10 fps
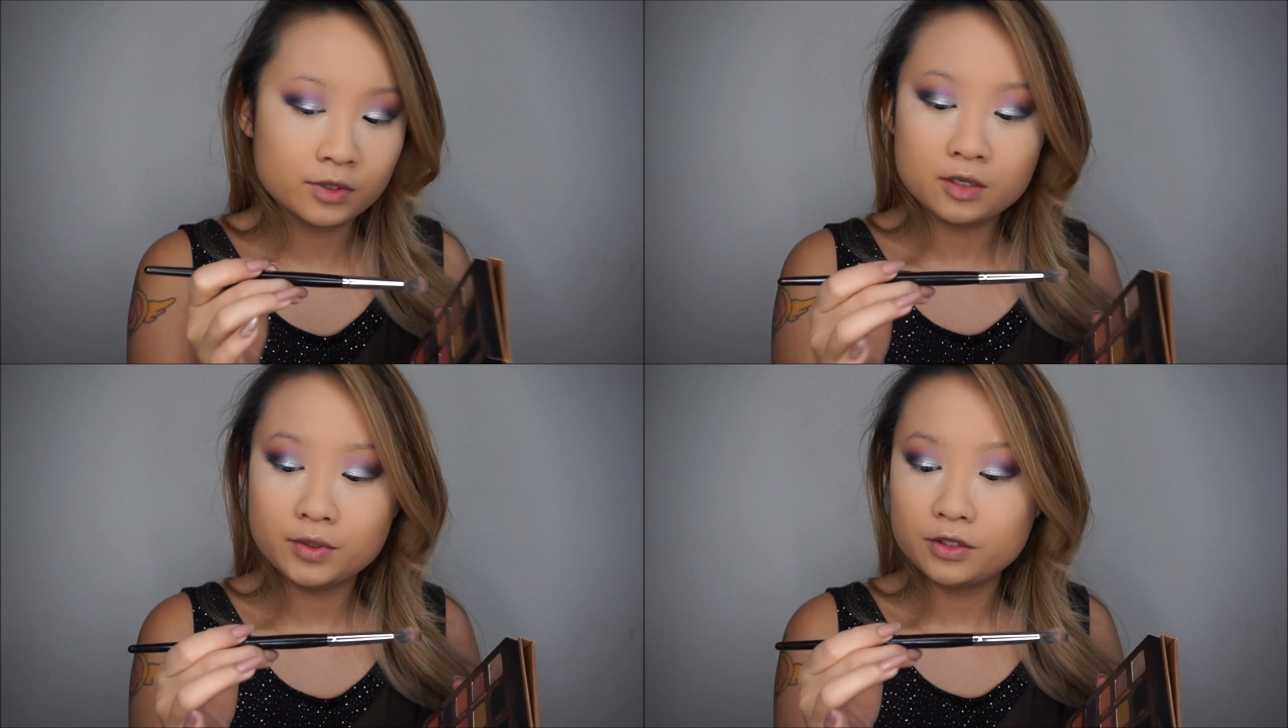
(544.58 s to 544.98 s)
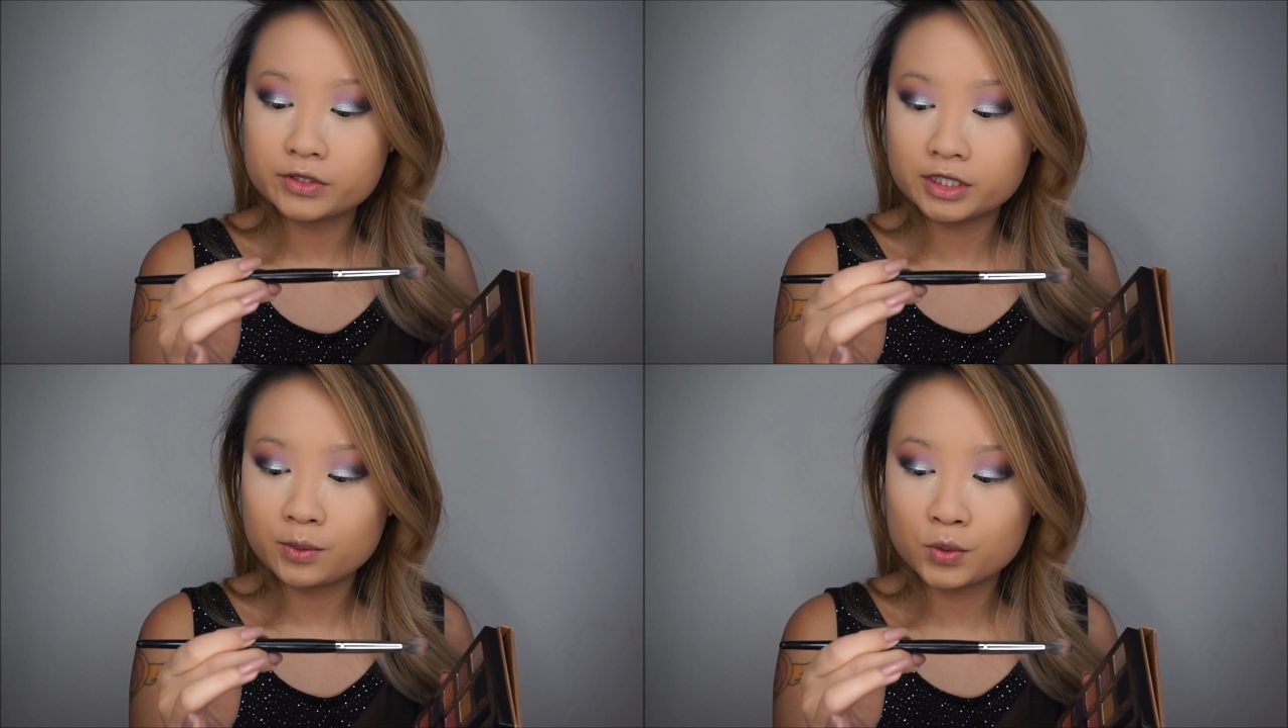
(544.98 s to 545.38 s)
going to be
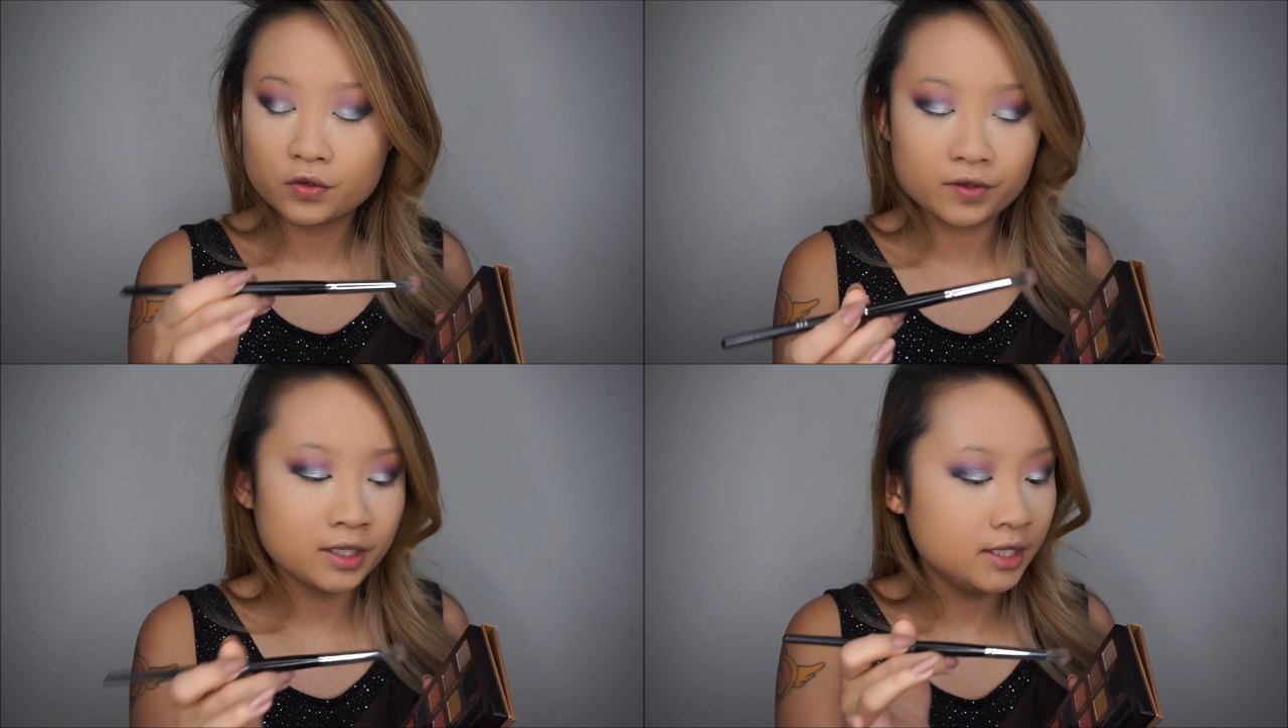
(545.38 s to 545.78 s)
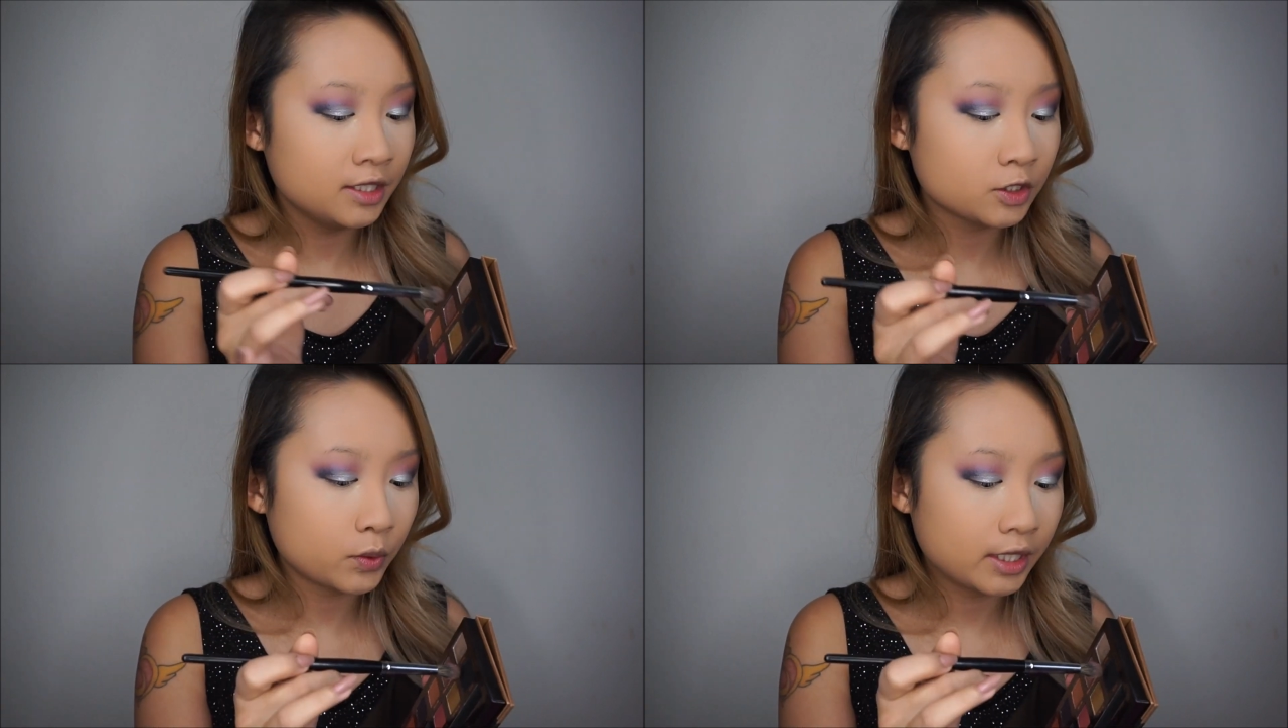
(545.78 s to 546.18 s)
using the
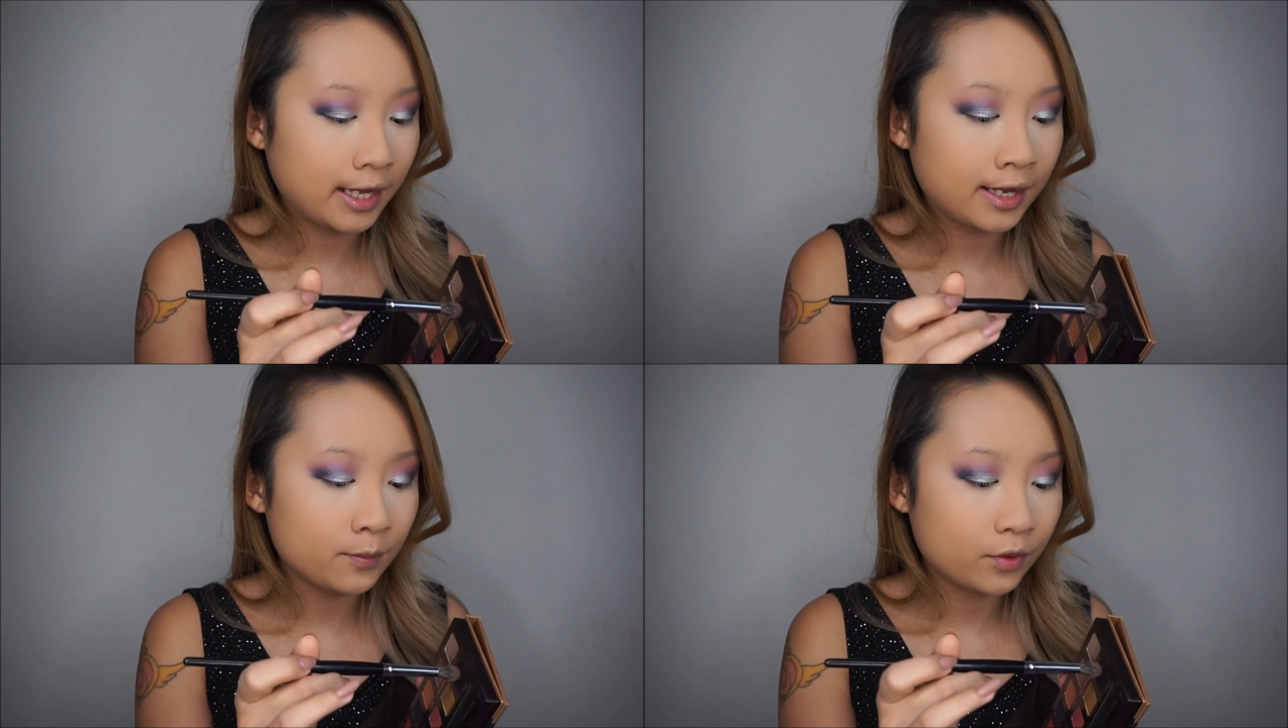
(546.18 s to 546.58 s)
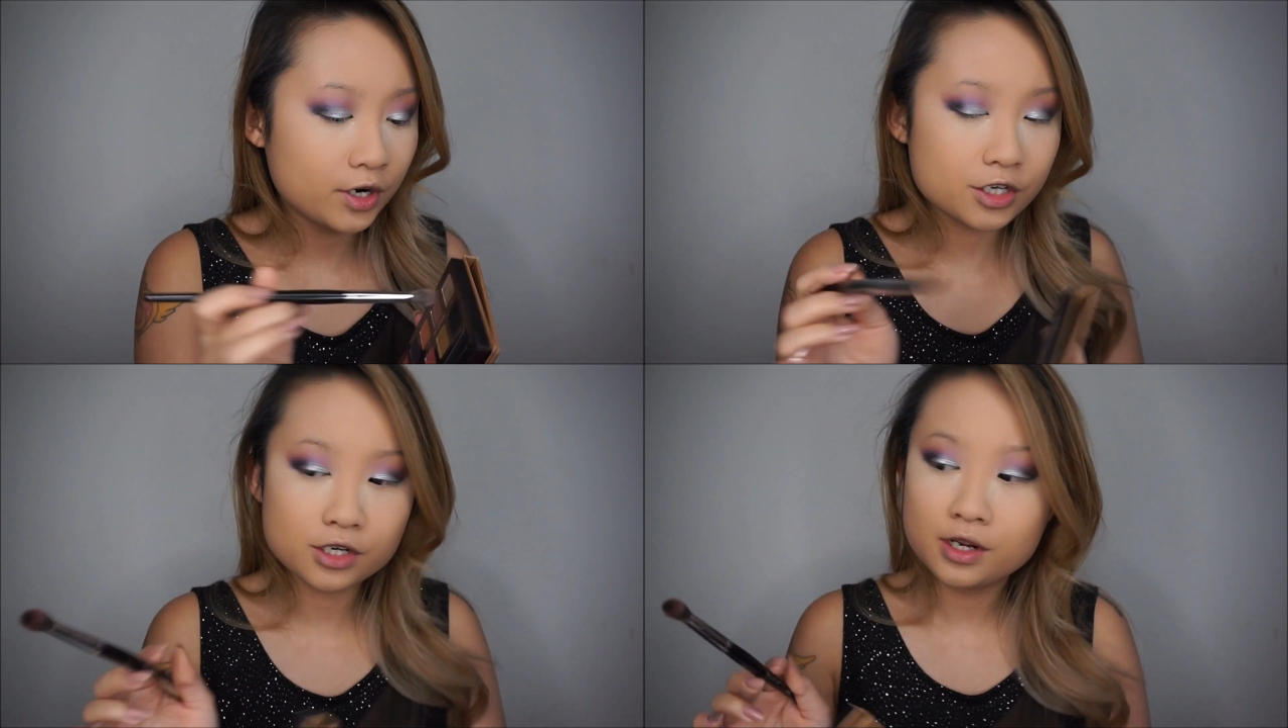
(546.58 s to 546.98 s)
Morphe E28
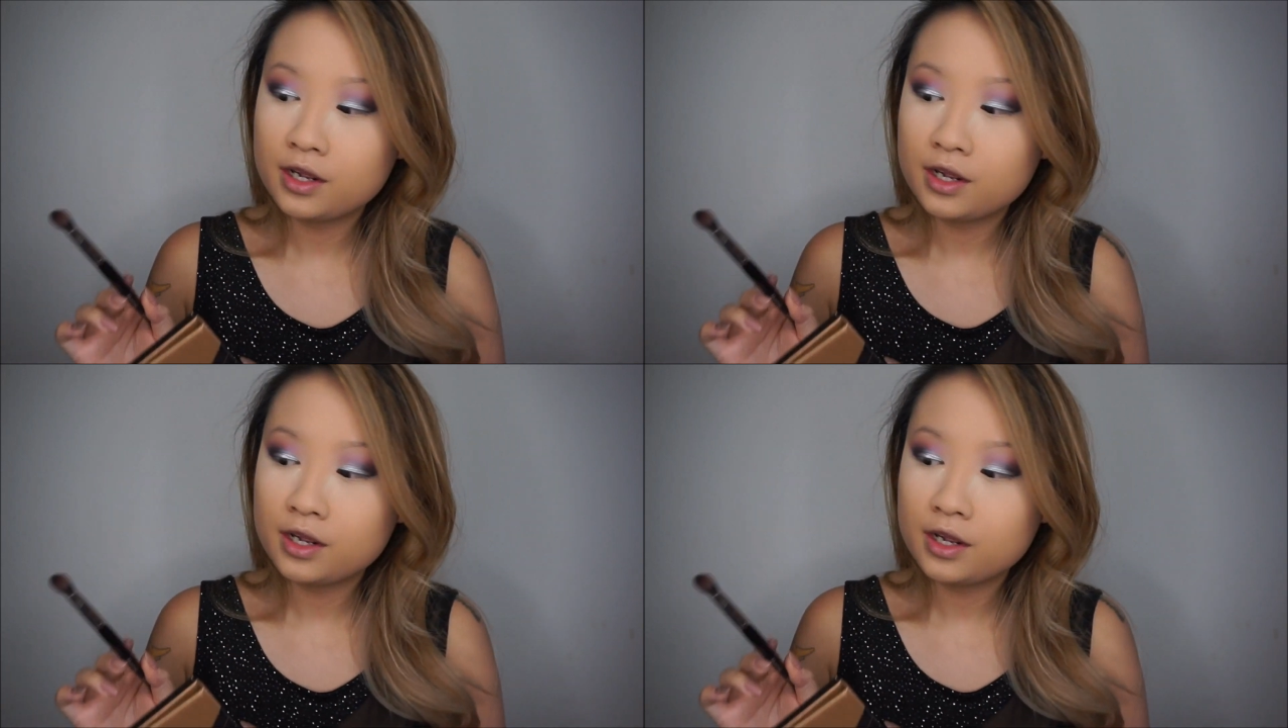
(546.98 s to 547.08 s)
brush